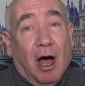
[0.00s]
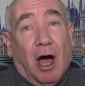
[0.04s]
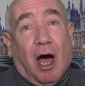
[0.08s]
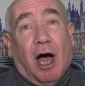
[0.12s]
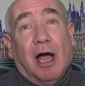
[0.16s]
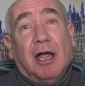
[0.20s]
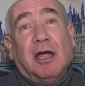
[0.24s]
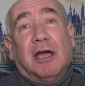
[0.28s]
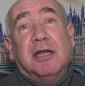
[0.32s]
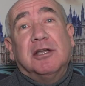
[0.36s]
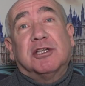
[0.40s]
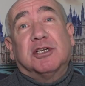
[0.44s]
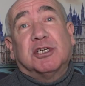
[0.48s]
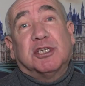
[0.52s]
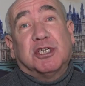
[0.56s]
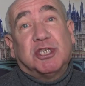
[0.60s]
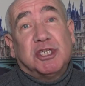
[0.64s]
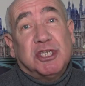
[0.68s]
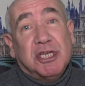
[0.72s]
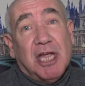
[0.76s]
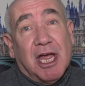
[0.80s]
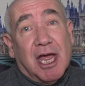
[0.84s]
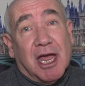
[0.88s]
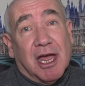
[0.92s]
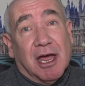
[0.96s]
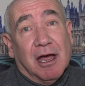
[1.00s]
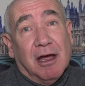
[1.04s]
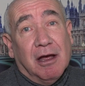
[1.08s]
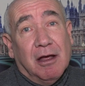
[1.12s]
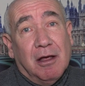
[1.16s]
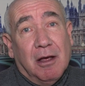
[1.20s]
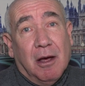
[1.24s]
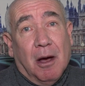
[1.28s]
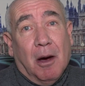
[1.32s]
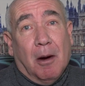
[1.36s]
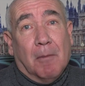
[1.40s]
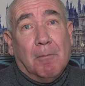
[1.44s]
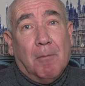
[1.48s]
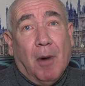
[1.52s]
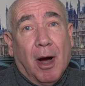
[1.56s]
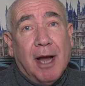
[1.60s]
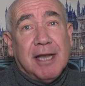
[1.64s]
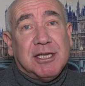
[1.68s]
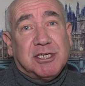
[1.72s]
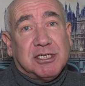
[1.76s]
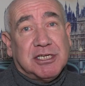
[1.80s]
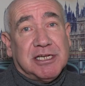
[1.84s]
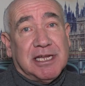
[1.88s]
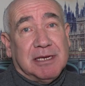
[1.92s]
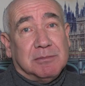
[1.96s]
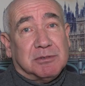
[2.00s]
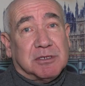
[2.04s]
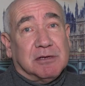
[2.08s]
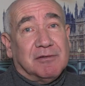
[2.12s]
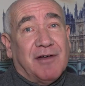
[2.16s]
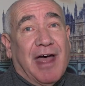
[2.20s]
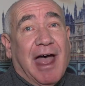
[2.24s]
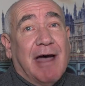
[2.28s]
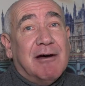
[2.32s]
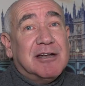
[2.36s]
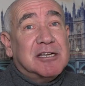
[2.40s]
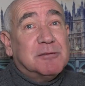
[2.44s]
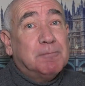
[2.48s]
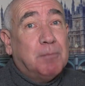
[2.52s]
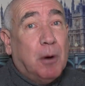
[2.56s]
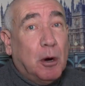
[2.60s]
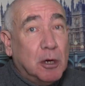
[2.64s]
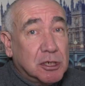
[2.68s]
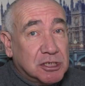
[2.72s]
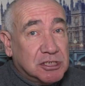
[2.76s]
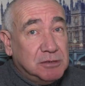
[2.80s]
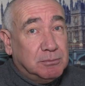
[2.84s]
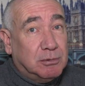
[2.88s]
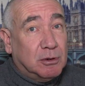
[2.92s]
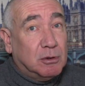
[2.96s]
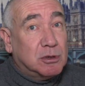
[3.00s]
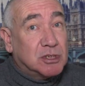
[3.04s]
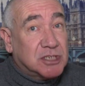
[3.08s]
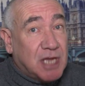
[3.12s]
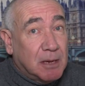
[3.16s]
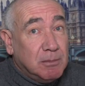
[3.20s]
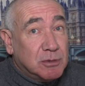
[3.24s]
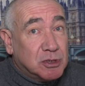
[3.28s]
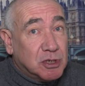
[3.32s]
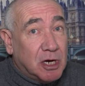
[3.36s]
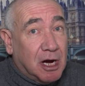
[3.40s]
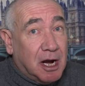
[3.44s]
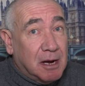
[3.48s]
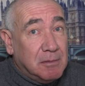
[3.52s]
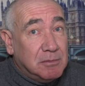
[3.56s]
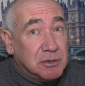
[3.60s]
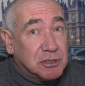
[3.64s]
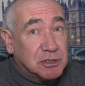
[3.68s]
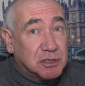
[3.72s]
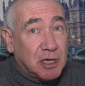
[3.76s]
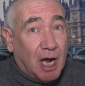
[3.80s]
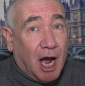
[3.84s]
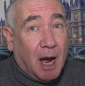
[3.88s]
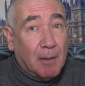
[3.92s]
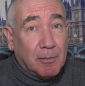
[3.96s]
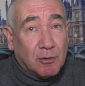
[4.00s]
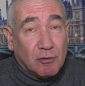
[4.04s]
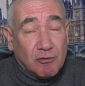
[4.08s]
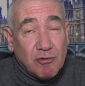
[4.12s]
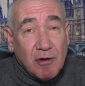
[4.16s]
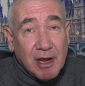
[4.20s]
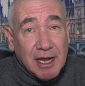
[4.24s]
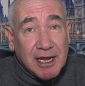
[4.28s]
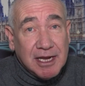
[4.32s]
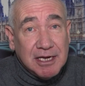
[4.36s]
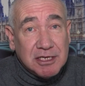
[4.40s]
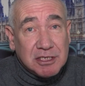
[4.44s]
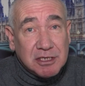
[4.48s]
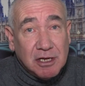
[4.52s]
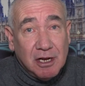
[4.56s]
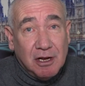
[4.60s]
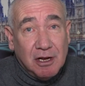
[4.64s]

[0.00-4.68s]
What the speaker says: I'm going to share my tips of how it's possible sometimes to upgrade